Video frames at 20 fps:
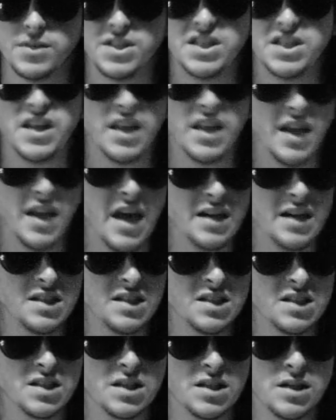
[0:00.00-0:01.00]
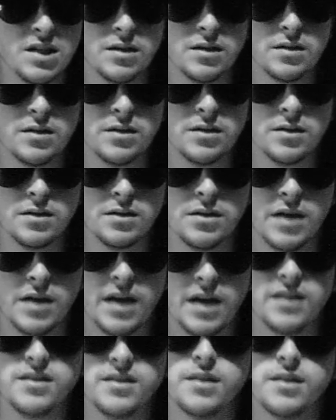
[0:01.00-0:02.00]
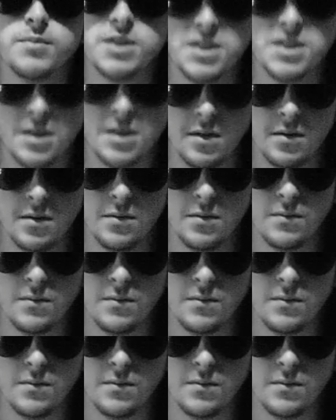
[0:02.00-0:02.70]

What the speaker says: Dylan-esque, and limited.